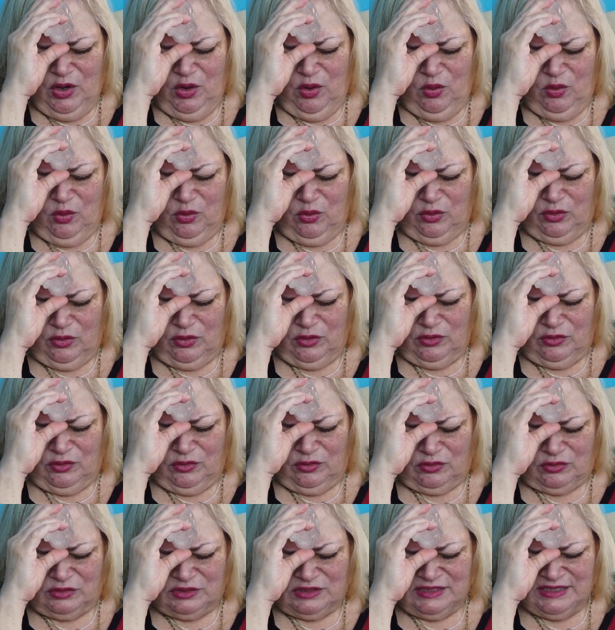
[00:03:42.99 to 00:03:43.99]

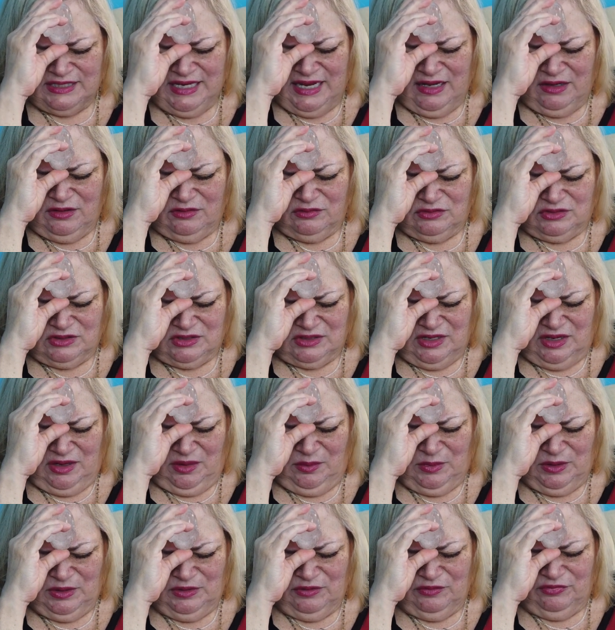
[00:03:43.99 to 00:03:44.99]
or sounds
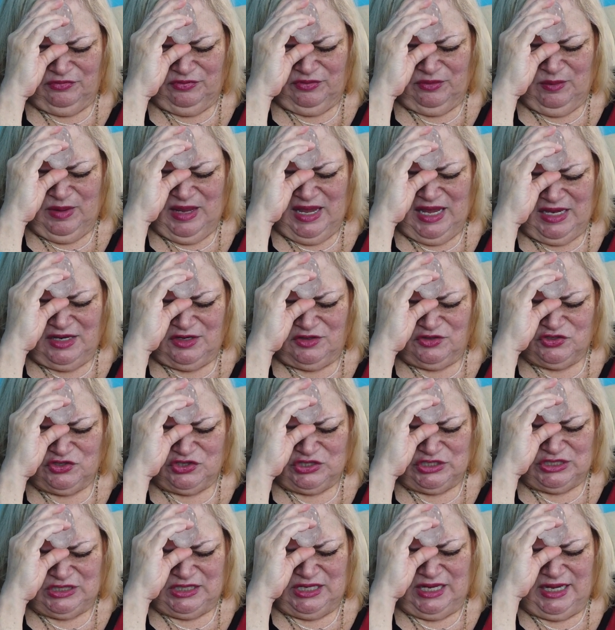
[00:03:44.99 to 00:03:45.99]
coming from
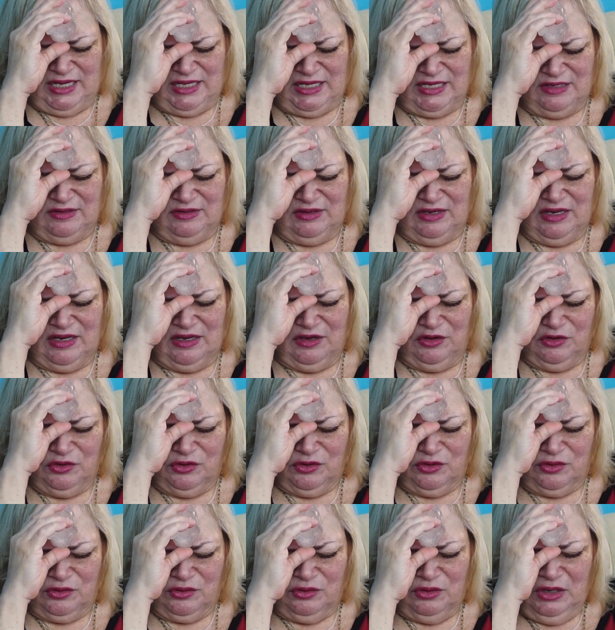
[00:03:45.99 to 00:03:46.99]
Asia. I can
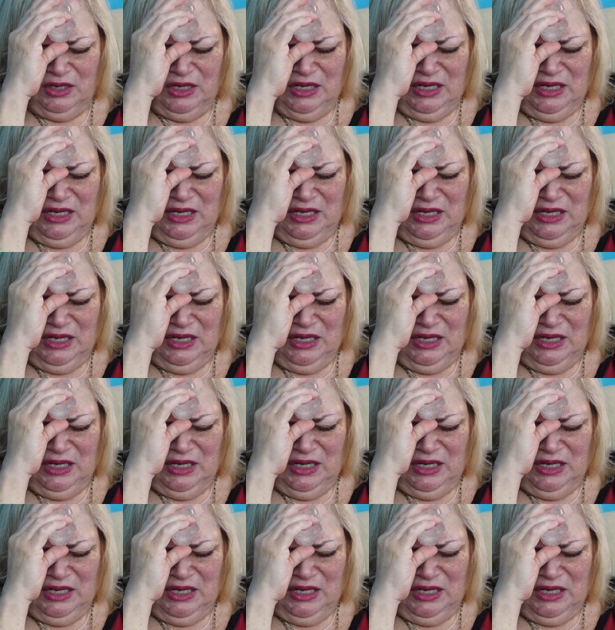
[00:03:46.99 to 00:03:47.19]
hear,